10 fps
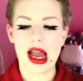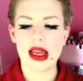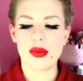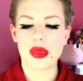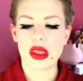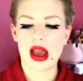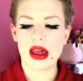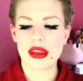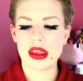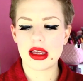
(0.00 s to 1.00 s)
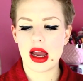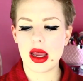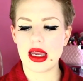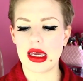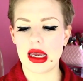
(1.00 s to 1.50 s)
I think
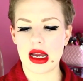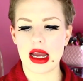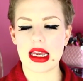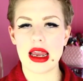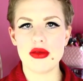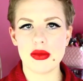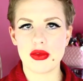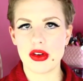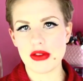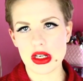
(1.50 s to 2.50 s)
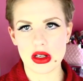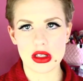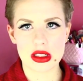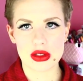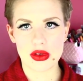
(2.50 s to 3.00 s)
I gave them
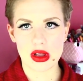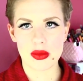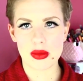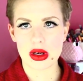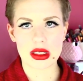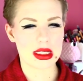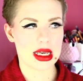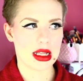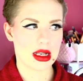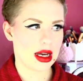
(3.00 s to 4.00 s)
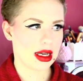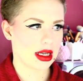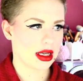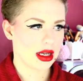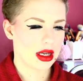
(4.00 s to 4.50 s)
$50 for them, because they're
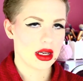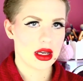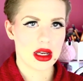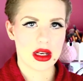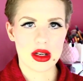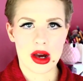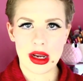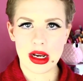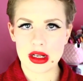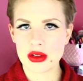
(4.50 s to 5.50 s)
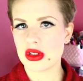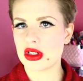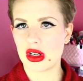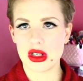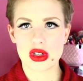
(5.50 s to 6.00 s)
like
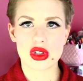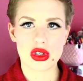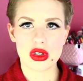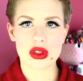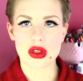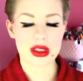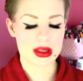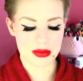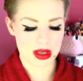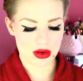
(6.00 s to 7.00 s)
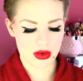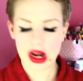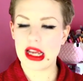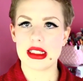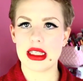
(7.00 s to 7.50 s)
$900 shoes or something
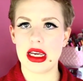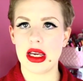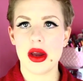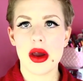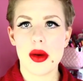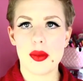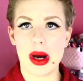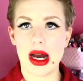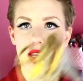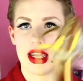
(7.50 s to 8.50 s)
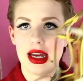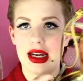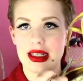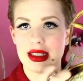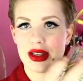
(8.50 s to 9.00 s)
crazy. But
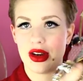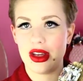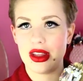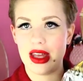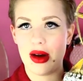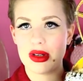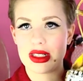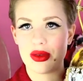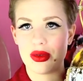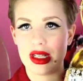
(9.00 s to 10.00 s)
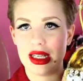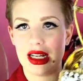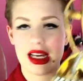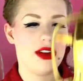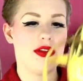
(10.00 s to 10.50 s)
yeah, so that was a really
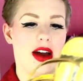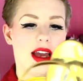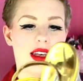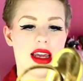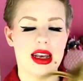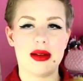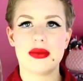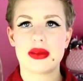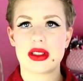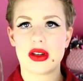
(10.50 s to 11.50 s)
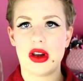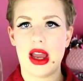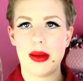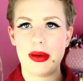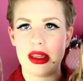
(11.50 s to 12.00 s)
lucky find, and I'm so
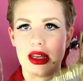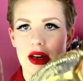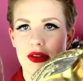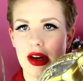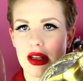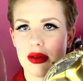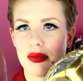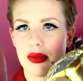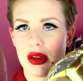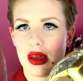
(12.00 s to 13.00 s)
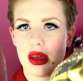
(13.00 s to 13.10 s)
happy that I found them.